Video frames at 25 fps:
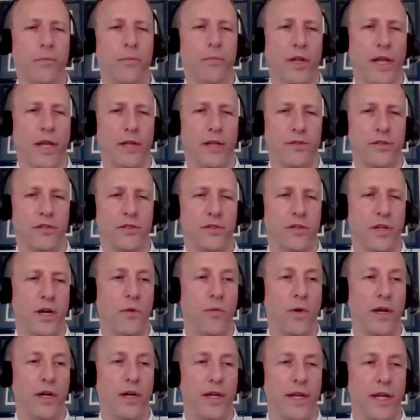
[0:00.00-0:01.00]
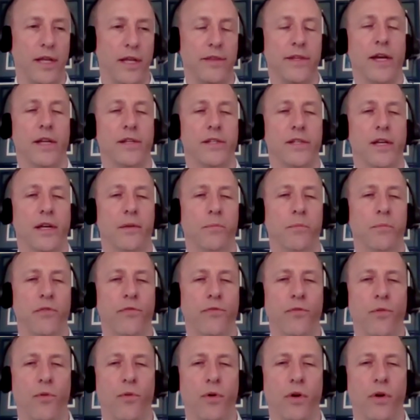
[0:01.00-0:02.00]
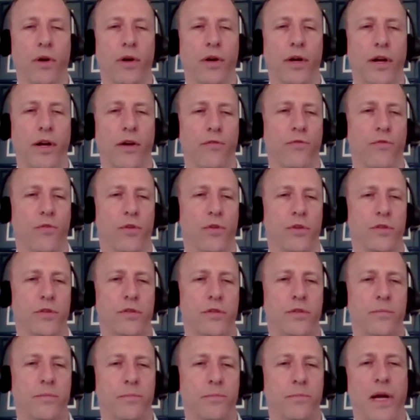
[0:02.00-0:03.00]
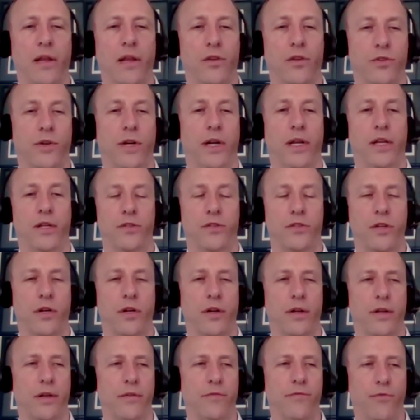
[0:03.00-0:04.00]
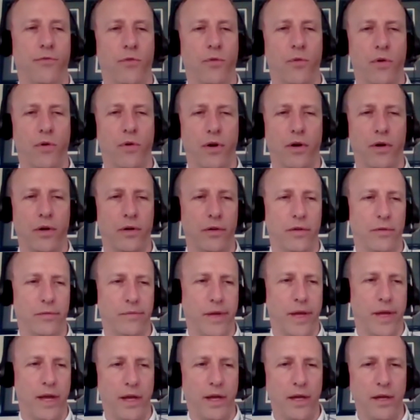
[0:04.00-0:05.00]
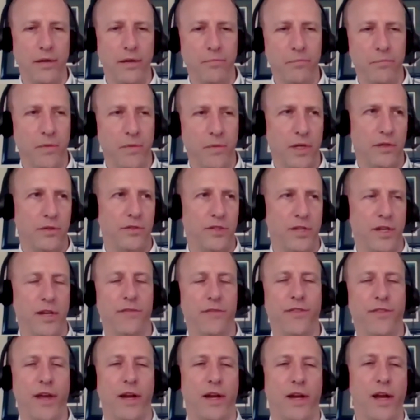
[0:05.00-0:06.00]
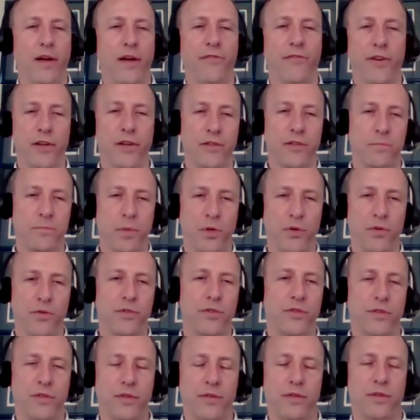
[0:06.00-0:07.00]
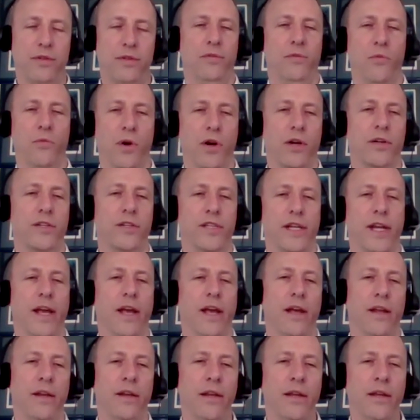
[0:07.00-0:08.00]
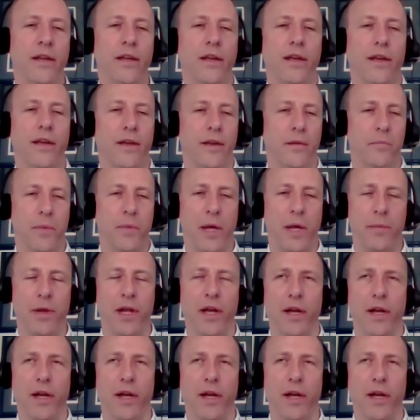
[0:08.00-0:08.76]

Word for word: the lessons. And I wanted to get that done before Air Force pilot training started for a, see if that confidence boost worked again. Maybe